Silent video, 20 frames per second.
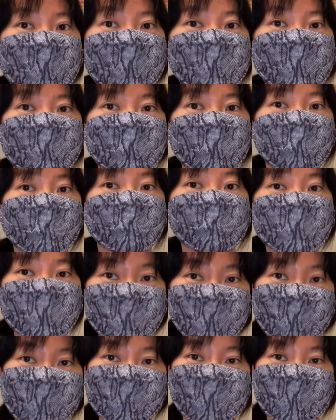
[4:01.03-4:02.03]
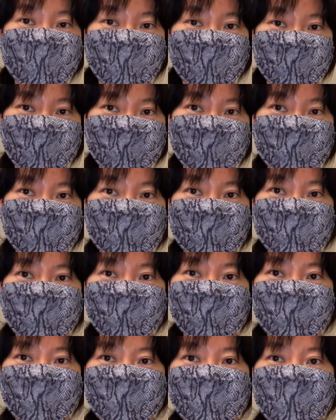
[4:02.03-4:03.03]
so please take a look.
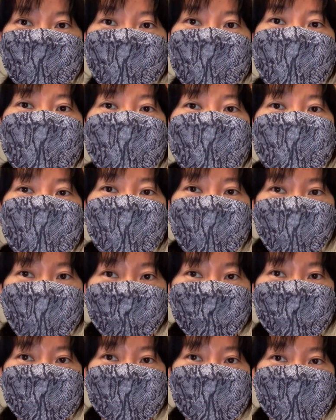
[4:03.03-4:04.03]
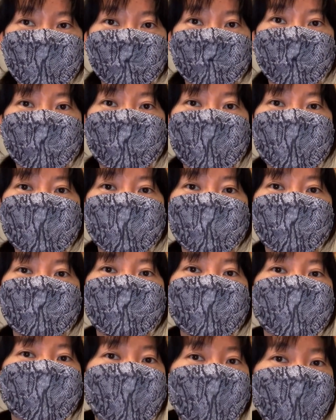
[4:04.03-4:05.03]
I hope this information
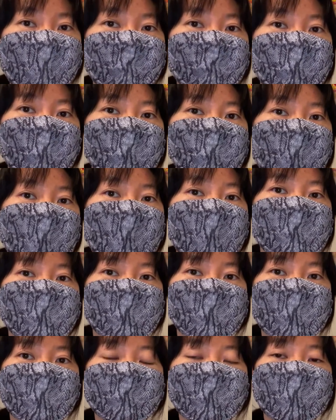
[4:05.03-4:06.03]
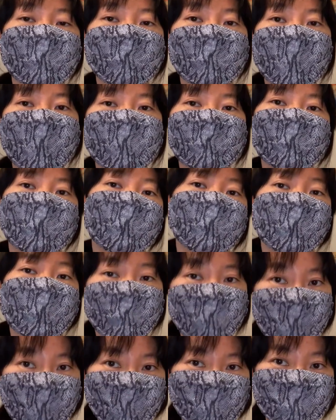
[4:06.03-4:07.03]
will help your housekeeping life to be
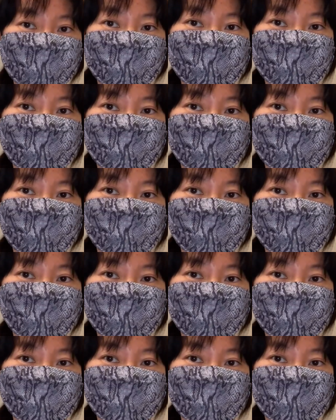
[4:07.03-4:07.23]
better.